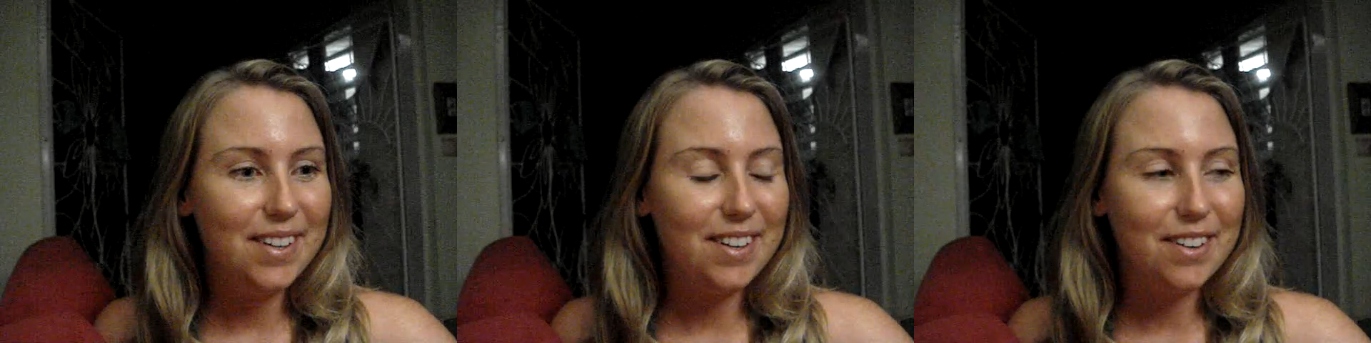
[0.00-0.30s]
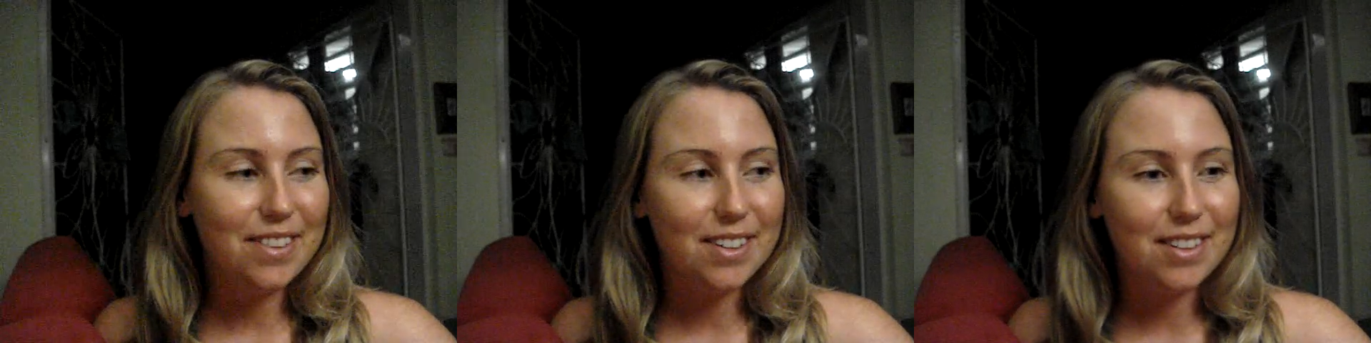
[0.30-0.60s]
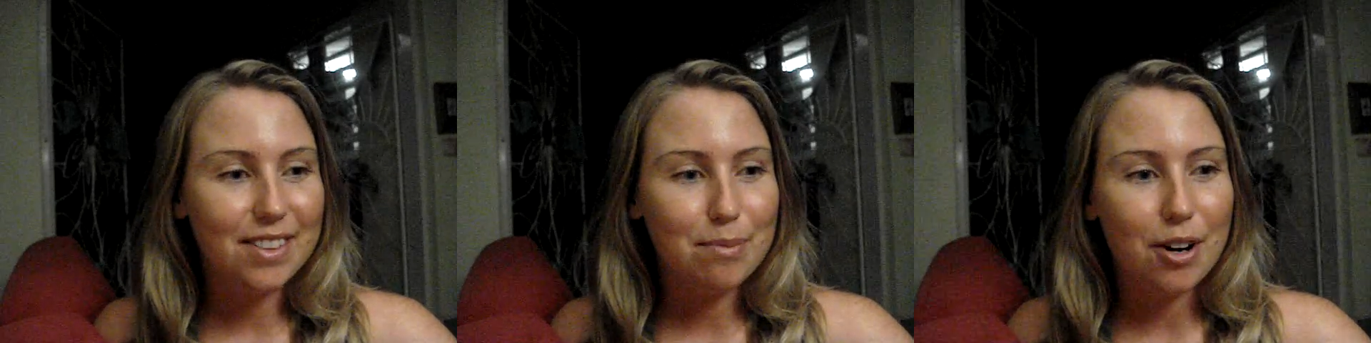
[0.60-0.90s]
you know,
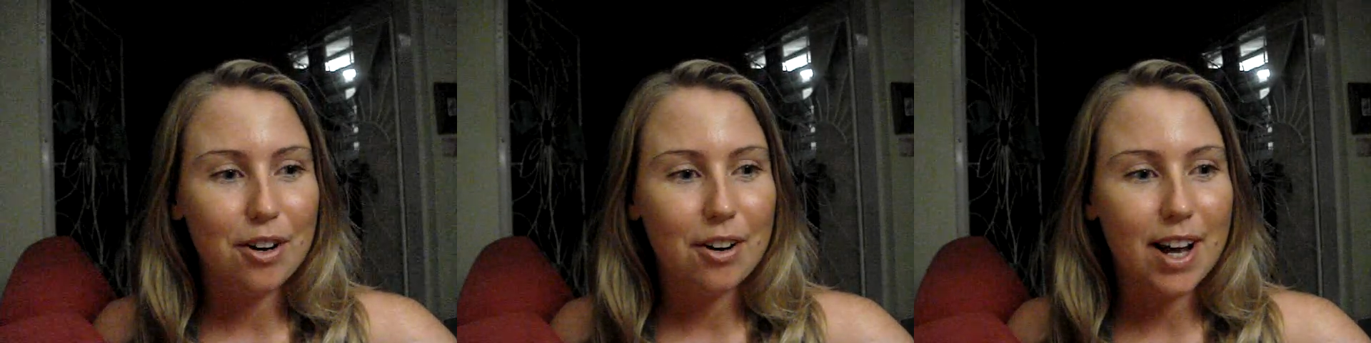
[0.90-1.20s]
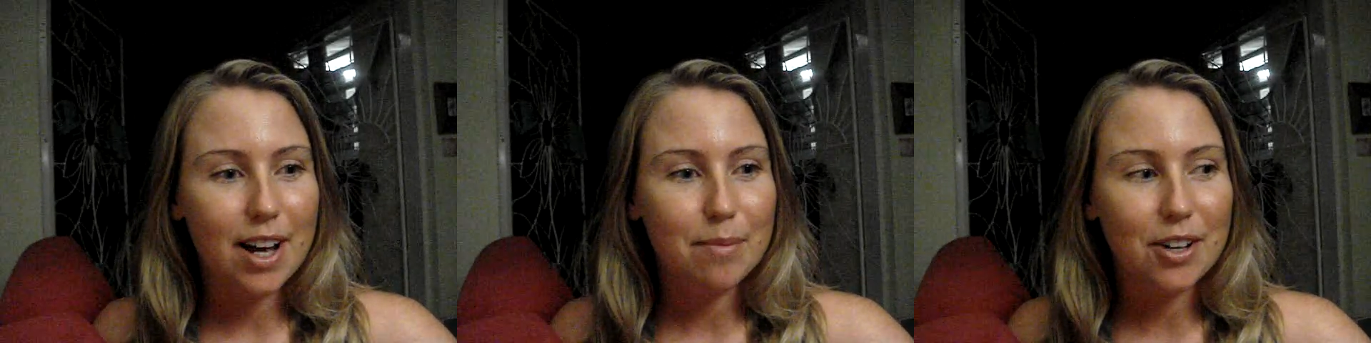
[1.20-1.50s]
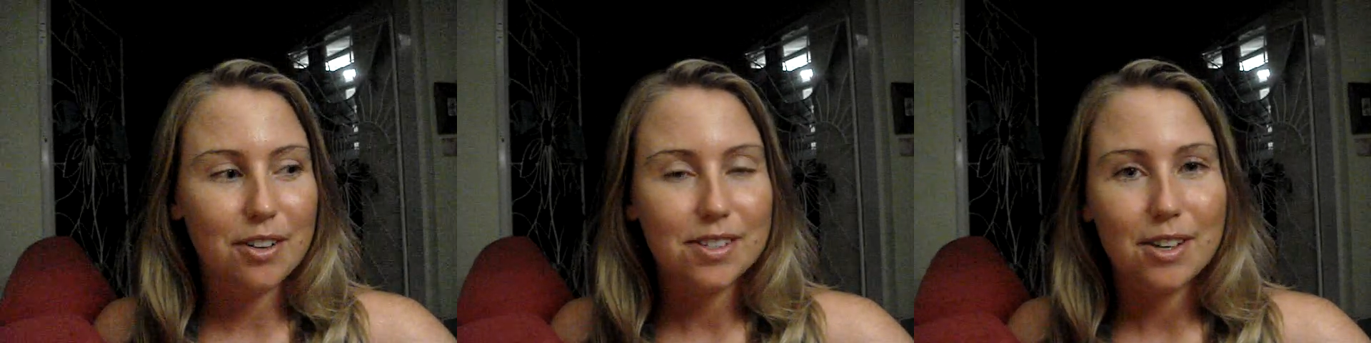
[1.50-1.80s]
the, the program, the
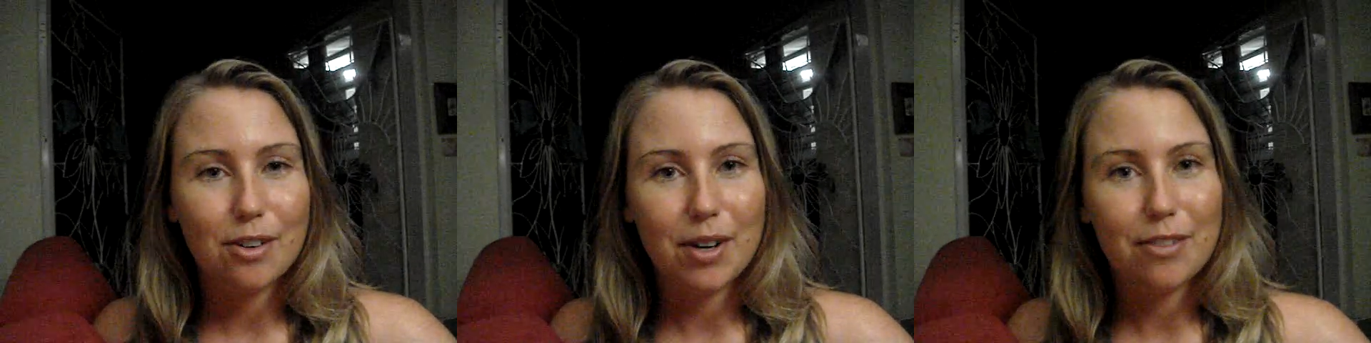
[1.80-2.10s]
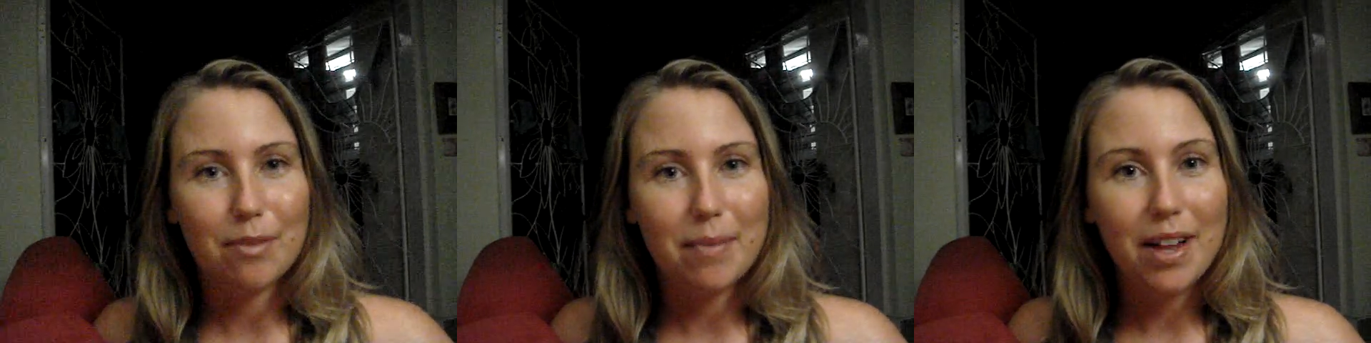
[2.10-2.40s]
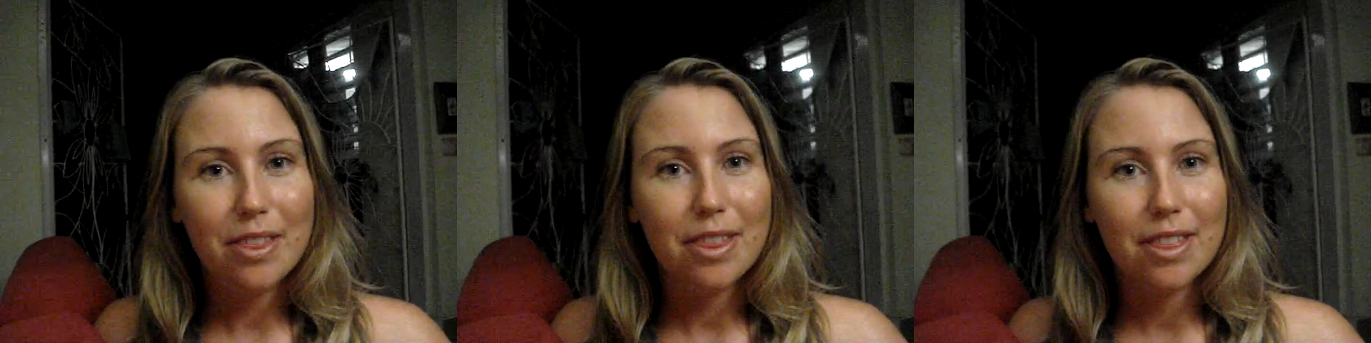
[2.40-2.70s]
consult went for a
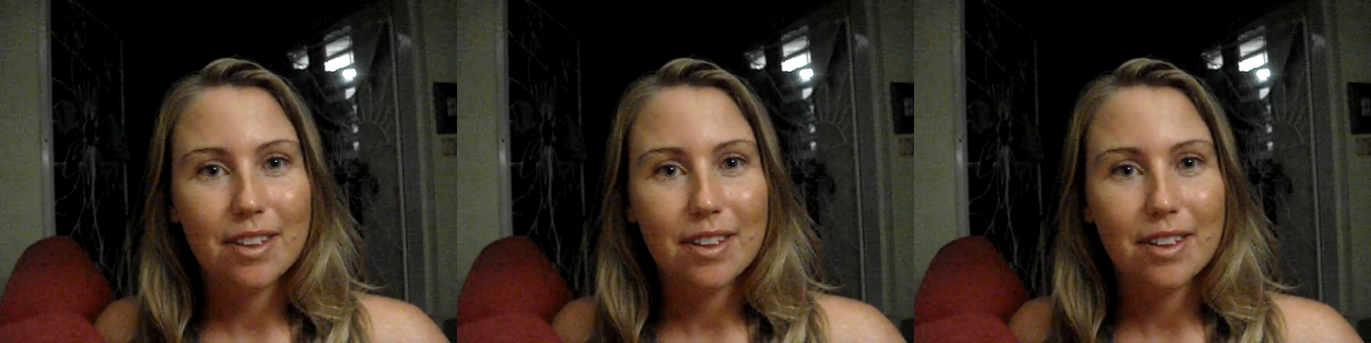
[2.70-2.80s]
month,